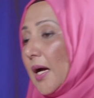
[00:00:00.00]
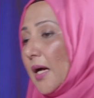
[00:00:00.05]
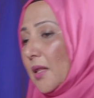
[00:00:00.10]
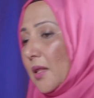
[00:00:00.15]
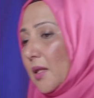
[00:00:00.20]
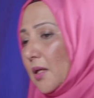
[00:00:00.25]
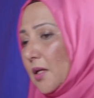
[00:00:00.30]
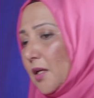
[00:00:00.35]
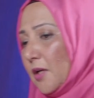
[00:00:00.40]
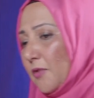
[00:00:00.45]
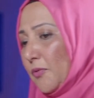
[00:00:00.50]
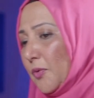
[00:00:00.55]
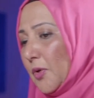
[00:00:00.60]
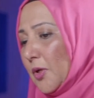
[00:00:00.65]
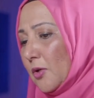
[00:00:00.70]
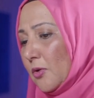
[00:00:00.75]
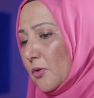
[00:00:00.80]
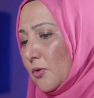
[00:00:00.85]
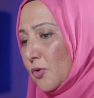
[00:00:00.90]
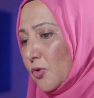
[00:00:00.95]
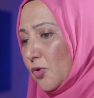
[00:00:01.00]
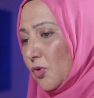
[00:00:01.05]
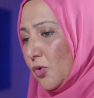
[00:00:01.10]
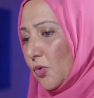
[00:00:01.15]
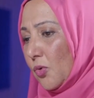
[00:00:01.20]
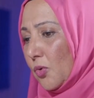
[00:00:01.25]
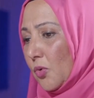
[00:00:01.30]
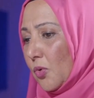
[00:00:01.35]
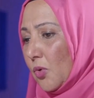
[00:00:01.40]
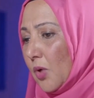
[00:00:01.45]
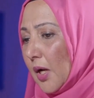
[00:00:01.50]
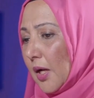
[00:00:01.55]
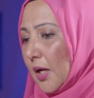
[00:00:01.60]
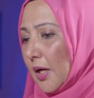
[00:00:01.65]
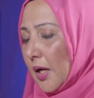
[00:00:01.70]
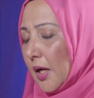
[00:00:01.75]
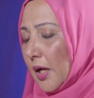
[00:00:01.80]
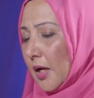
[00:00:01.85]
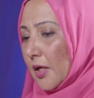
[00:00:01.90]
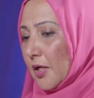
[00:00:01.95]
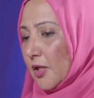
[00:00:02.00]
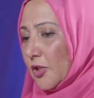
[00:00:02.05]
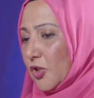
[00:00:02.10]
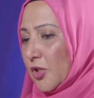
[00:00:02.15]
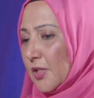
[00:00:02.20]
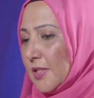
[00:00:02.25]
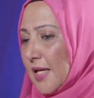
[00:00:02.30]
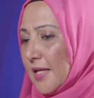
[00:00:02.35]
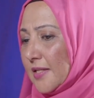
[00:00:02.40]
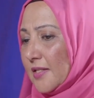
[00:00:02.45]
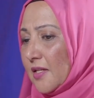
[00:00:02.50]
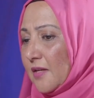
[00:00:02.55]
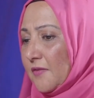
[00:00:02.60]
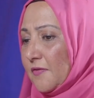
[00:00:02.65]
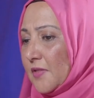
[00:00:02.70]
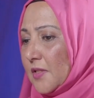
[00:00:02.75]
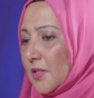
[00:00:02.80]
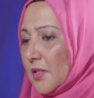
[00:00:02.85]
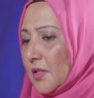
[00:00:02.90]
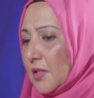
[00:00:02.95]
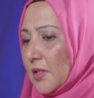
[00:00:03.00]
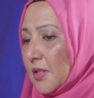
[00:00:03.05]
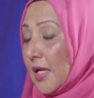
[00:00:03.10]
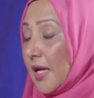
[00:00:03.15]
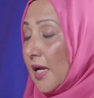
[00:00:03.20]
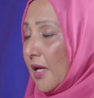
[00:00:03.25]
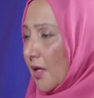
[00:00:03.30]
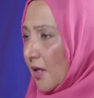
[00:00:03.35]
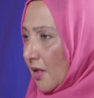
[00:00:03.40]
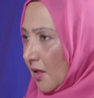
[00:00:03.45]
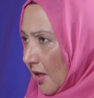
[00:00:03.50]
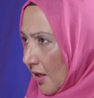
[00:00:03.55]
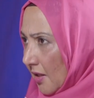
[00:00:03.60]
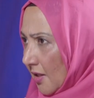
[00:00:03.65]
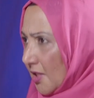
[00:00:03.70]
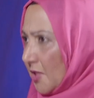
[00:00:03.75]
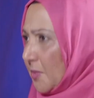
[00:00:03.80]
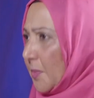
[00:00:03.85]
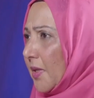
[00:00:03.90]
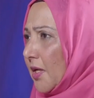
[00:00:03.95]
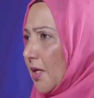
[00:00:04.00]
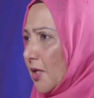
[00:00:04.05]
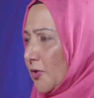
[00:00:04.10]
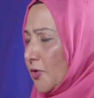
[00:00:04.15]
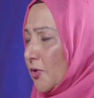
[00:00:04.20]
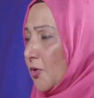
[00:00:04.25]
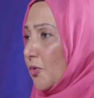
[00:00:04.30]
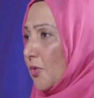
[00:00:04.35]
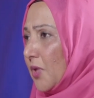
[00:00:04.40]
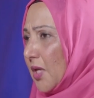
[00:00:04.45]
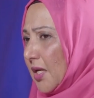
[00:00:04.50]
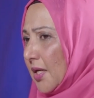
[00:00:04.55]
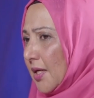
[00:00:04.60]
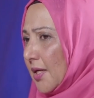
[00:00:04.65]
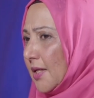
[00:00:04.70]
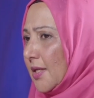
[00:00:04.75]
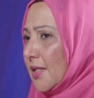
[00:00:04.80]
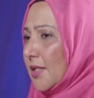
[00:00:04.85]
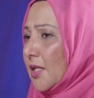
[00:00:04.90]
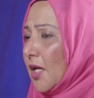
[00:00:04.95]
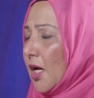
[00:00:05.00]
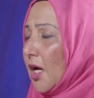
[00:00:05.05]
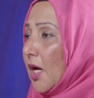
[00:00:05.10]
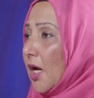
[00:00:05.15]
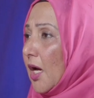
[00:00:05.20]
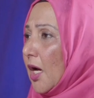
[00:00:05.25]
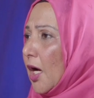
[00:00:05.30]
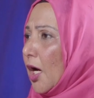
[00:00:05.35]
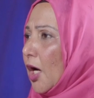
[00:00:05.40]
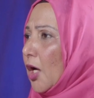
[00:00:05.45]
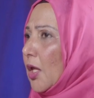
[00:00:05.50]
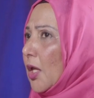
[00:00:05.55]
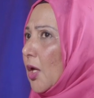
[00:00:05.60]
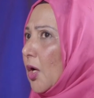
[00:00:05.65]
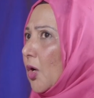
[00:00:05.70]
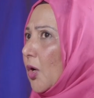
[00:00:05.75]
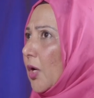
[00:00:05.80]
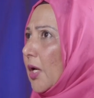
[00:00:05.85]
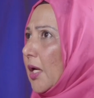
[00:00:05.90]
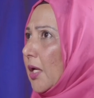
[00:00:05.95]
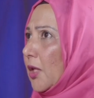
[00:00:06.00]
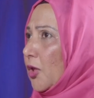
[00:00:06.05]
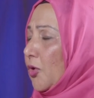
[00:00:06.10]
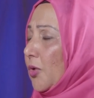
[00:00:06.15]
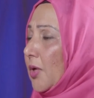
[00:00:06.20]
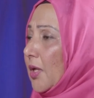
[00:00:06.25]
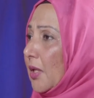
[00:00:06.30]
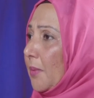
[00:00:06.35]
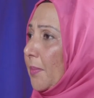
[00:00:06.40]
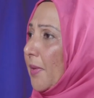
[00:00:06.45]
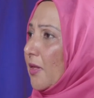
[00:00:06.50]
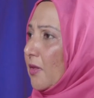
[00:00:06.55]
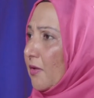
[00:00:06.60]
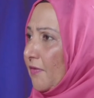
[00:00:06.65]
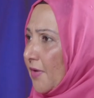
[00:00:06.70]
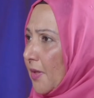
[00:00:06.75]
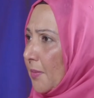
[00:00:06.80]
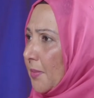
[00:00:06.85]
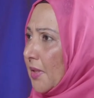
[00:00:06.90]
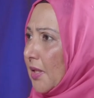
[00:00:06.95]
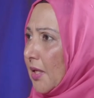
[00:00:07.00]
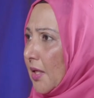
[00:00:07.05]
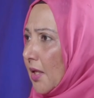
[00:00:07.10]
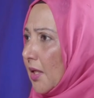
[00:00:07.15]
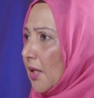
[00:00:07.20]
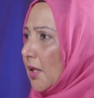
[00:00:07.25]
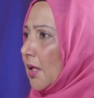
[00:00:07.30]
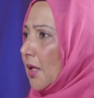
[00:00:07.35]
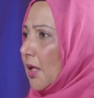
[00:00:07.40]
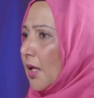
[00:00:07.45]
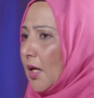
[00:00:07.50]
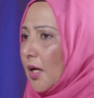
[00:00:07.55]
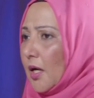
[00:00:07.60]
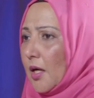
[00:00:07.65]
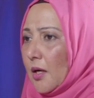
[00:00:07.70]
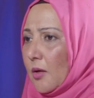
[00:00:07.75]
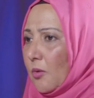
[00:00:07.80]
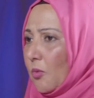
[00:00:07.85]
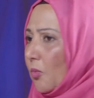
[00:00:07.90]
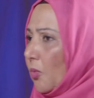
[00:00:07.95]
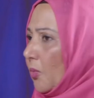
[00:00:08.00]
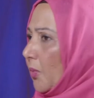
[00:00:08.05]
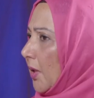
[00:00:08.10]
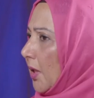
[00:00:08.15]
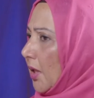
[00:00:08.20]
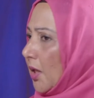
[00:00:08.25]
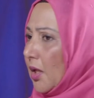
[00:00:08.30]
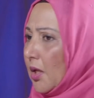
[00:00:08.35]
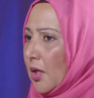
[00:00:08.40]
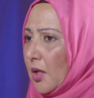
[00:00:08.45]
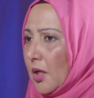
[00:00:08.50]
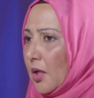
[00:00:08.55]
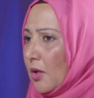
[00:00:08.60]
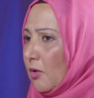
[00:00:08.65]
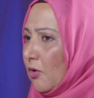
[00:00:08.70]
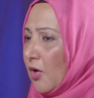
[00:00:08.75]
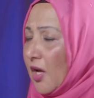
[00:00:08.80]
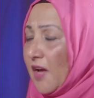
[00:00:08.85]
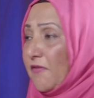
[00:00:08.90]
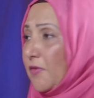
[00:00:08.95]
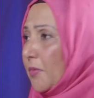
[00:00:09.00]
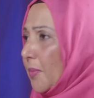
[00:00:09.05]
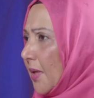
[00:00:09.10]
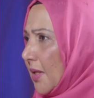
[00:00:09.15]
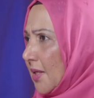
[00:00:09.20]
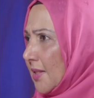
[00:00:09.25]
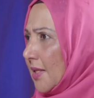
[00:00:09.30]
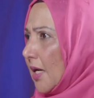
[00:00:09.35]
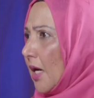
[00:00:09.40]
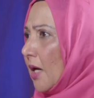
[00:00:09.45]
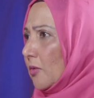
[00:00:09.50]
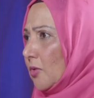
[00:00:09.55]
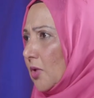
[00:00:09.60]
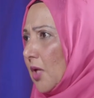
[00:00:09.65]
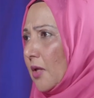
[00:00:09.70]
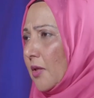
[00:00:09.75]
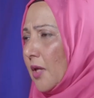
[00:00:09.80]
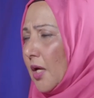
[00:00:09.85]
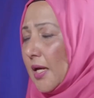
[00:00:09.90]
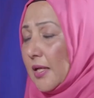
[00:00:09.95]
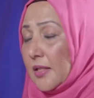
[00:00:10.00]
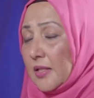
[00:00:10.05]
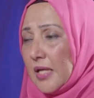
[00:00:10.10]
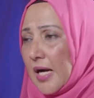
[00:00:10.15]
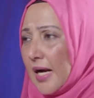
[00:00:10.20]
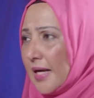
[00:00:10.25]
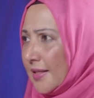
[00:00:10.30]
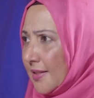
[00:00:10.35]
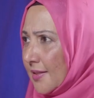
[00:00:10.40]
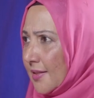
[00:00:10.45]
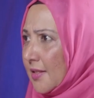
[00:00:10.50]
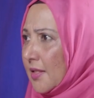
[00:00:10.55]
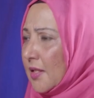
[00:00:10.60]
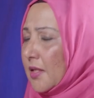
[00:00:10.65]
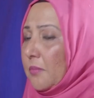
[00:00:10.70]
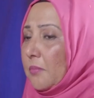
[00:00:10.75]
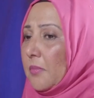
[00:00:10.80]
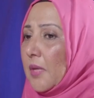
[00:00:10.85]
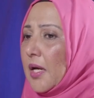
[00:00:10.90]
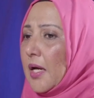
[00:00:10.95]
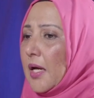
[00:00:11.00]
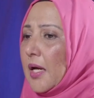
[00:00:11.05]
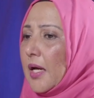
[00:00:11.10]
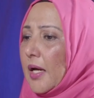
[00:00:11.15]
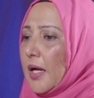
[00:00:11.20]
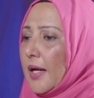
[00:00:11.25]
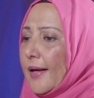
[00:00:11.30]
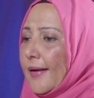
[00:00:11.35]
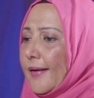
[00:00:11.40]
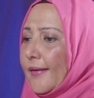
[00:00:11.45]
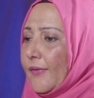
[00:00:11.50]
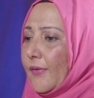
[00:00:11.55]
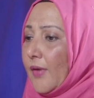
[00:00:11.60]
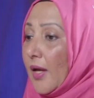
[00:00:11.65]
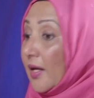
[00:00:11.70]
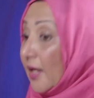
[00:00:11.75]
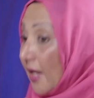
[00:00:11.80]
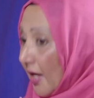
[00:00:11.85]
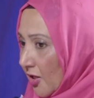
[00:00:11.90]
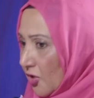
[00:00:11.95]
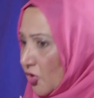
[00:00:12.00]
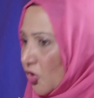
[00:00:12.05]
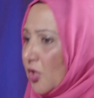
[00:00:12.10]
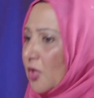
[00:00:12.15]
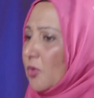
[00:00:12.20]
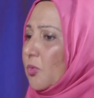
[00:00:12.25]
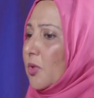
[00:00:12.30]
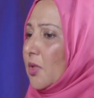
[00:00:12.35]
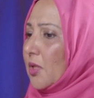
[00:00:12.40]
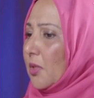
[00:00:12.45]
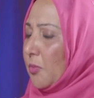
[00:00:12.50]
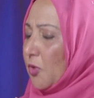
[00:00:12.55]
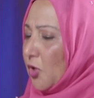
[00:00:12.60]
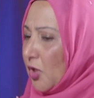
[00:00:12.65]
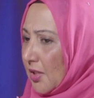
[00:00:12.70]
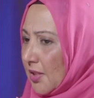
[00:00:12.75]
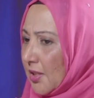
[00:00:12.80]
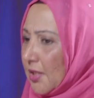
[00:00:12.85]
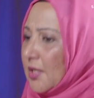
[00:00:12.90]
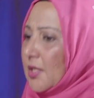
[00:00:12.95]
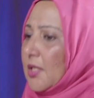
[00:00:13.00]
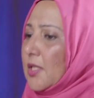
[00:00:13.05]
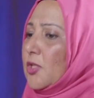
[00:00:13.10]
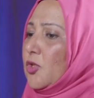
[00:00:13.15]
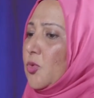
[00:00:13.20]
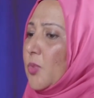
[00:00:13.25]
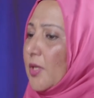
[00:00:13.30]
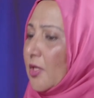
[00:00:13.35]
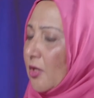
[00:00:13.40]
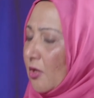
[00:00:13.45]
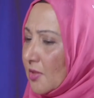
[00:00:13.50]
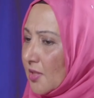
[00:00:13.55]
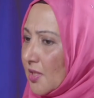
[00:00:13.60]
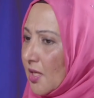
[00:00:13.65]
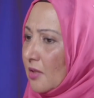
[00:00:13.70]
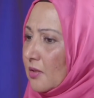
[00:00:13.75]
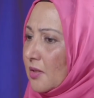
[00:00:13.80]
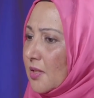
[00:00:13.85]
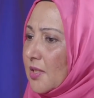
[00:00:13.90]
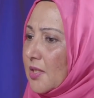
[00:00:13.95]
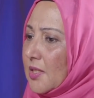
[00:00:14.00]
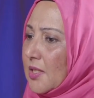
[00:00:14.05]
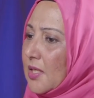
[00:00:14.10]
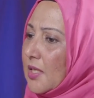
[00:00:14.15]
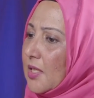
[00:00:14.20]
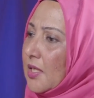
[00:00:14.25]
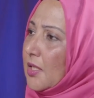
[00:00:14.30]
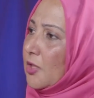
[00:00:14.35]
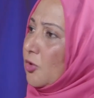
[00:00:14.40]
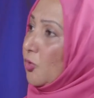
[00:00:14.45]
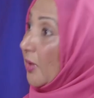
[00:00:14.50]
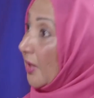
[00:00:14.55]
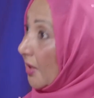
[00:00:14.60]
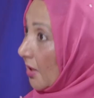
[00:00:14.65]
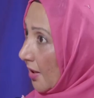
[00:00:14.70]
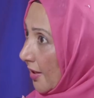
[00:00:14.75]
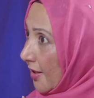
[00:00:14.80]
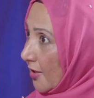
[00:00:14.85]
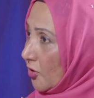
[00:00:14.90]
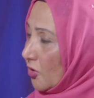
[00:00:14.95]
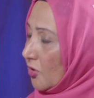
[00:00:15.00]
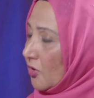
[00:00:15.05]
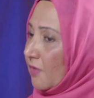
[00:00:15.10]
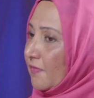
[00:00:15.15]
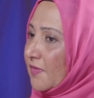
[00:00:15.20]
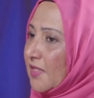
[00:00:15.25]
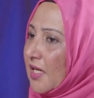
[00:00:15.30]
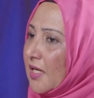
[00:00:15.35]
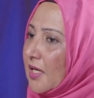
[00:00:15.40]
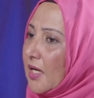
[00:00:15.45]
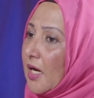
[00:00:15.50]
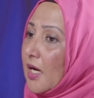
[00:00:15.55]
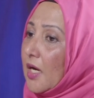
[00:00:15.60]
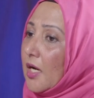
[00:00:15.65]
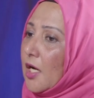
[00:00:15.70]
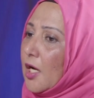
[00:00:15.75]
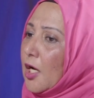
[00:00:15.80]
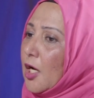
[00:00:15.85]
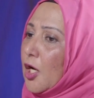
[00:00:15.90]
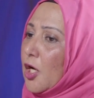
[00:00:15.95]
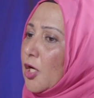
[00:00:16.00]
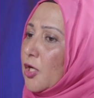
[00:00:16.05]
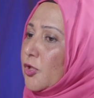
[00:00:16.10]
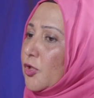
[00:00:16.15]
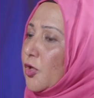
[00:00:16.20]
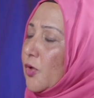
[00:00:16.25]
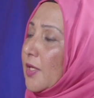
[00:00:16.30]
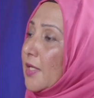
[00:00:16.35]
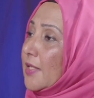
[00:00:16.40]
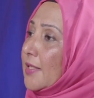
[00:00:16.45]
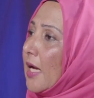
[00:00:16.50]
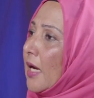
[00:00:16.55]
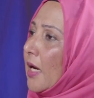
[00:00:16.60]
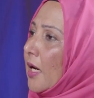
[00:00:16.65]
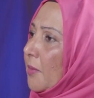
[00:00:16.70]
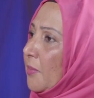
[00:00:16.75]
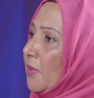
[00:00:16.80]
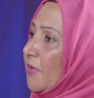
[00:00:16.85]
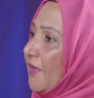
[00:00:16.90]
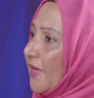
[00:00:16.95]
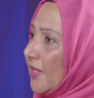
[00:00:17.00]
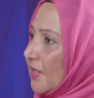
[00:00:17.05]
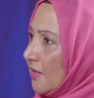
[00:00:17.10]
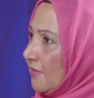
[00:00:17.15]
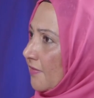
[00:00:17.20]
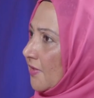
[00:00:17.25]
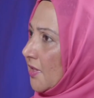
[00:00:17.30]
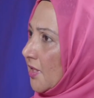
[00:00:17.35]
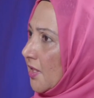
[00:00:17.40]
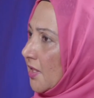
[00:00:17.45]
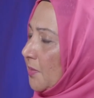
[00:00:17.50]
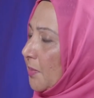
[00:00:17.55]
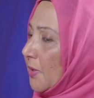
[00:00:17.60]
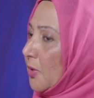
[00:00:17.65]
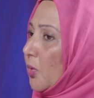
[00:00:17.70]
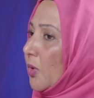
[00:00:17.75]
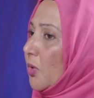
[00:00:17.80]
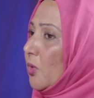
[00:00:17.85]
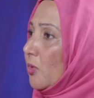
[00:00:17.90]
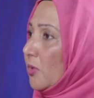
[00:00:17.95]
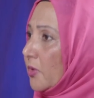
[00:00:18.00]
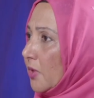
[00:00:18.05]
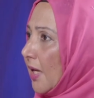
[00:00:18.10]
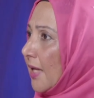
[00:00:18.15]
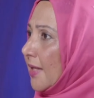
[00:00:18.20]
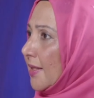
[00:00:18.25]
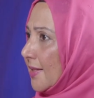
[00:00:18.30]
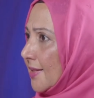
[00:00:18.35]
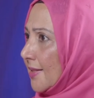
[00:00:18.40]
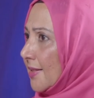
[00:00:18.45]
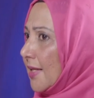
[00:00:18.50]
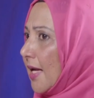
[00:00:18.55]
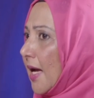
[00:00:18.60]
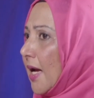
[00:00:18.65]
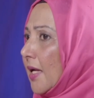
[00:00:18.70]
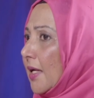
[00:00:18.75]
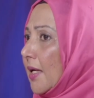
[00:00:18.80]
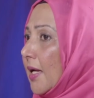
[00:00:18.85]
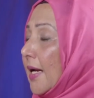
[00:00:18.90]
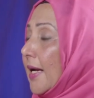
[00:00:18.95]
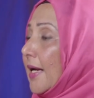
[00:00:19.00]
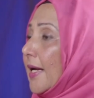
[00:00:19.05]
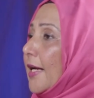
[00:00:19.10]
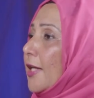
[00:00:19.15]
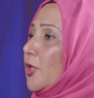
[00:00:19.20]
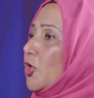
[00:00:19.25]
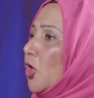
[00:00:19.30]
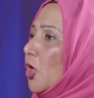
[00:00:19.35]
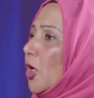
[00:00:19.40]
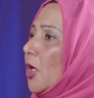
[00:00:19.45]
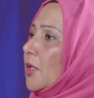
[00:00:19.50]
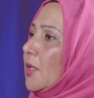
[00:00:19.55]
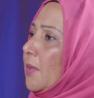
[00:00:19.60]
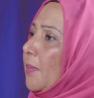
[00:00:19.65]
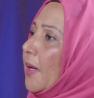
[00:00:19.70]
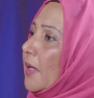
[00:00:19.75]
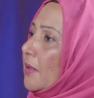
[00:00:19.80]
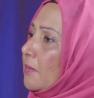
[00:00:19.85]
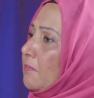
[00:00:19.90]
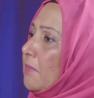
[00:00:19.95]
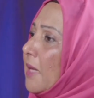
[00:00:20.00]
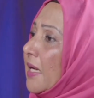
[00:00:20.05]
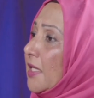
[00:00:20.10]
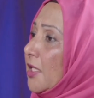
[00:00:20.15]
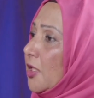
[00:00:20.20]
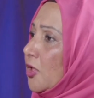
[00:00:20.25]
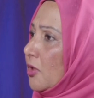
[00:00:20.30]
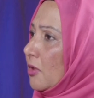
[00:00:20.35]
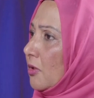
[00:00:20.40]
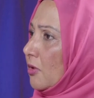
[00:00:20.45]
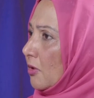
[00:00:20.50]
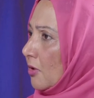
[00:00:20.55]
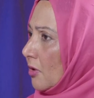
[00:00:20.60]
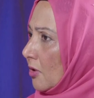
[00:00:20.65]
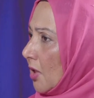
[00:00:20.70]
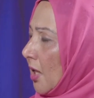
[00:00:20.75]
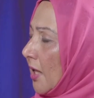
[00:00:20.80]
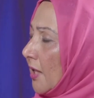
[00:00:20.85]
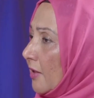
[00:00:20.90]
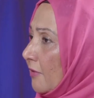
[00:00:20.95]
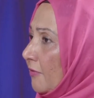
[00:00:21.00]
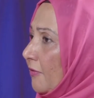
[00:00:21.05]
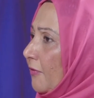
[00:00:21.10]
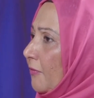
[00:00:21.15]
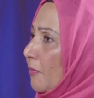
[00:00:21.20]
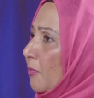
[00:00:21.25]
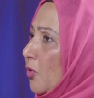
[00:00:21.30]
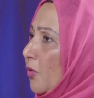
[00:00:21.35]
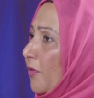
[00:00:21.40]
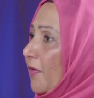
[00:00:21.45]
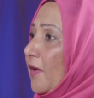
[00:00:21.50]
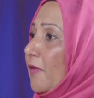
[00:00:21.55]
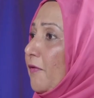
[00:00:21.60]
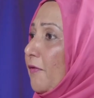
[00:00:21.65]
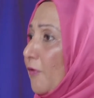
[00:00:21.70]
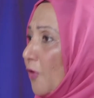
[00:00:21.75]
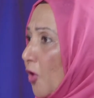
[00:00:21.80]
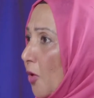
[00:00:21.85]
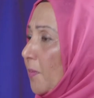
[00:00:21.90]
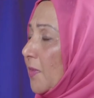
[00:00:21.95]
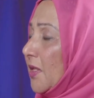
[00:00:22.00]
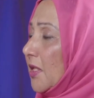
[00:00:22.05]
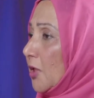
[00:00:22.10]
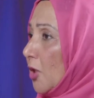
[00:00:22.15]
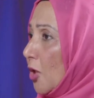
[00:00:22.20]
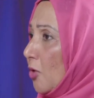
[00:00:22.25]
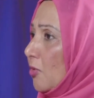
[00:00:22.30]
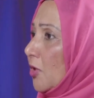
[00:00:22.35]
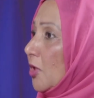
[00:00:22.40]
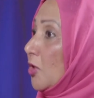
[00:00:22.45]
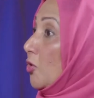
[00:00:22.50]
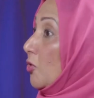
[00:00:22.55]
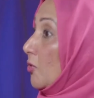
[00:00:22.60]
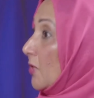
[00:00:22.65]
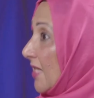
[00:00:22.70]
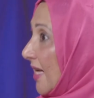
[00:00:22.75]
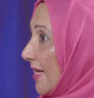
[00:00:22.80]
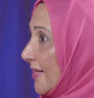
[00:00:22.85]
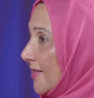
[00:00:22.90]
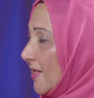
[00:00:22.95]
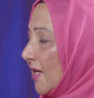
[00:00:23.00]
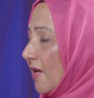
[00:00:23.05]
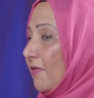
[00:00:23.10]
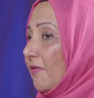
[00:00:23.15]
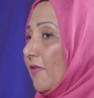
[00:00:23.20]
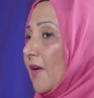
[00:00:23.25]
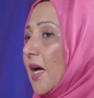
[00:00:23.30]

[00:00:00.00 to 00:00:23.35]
I think if we look to just SANZAF's trend and experience through the years, during the month of Ramadan, everybody's out, the entire team is engaging with communities, doing consultancy, doing collections of zakah. So there's a hub of activities, but we also understand it's a lot about money, you know, kind of moving from the donor to SANZAF.